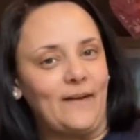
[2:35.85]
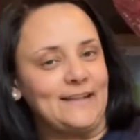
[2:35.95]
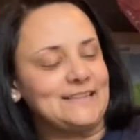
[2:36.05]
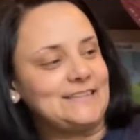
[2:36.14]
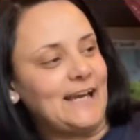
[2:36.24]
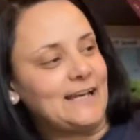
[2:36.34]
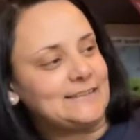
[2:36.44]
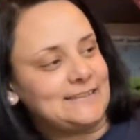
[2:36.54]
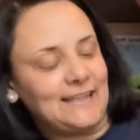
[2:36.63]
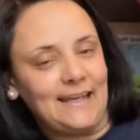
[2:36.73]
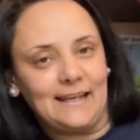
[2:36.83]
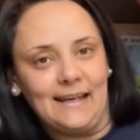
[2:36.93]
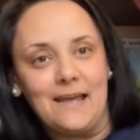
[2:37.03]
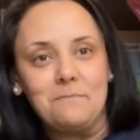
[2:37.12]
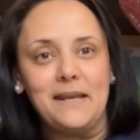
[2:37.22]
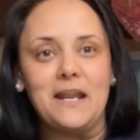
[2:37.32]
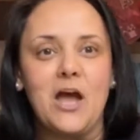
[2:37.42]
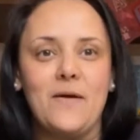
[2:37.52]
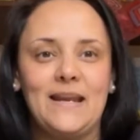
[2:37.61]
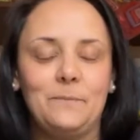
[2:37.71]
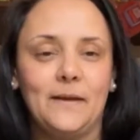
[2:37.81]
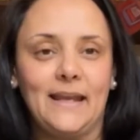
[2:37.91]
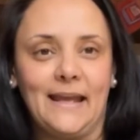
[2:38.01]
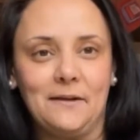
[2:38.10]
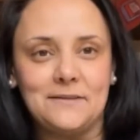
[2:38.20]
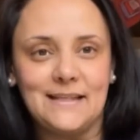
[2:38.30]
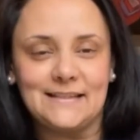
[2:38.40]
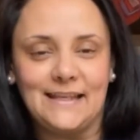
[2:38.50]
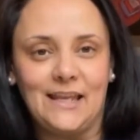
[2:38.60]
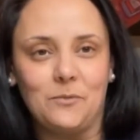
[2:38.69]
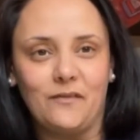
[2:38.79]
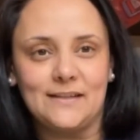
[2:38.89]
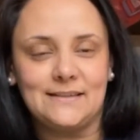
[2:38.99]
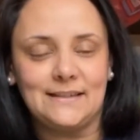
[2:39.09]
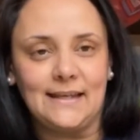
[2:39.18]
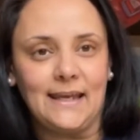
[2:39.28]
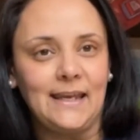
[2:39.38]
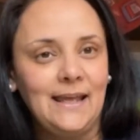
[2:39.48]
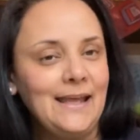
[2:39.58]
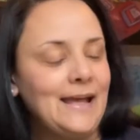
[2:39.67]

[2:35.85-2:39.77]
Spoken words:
Fantastic. Let me know anybody else that's here with us today